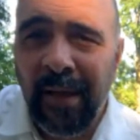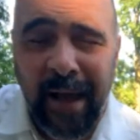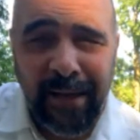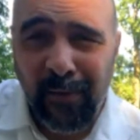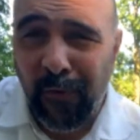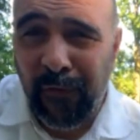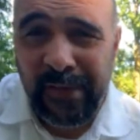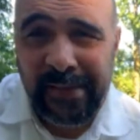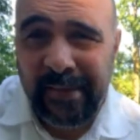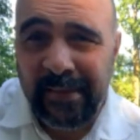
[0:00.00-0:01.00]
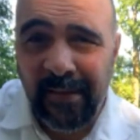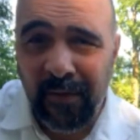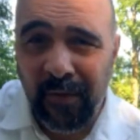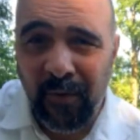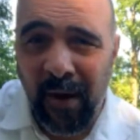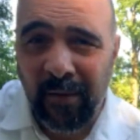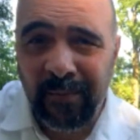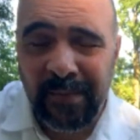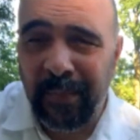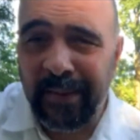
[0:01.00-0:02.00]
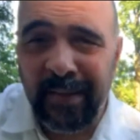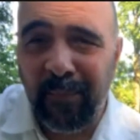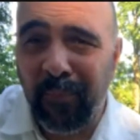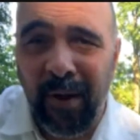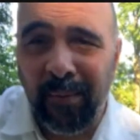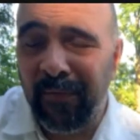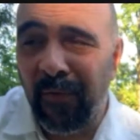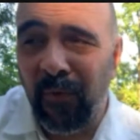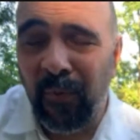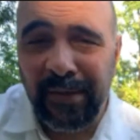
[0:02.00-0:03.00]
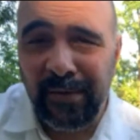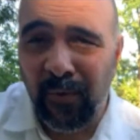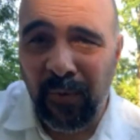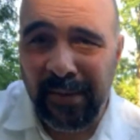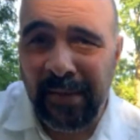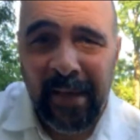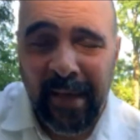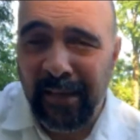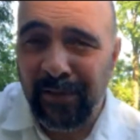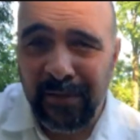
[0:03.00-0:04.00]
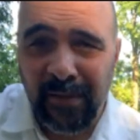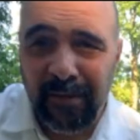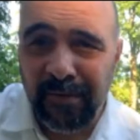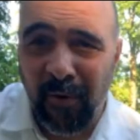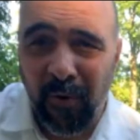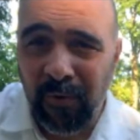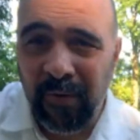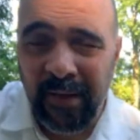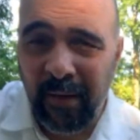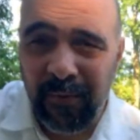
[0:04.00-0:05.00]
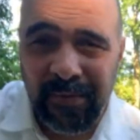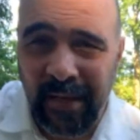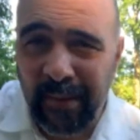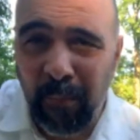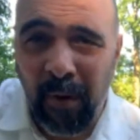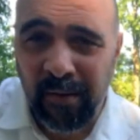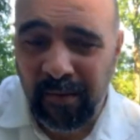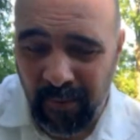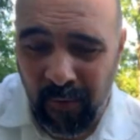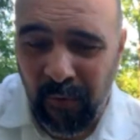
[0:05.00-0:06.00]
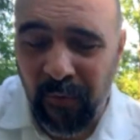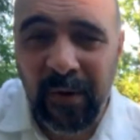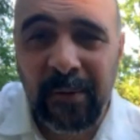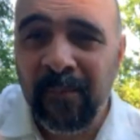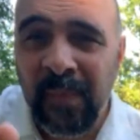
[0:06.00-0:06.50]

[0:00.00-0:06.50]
I saw feces on the ground. It's been there probably for a week, 2 weeks. It just looks old, and there was like mud over it.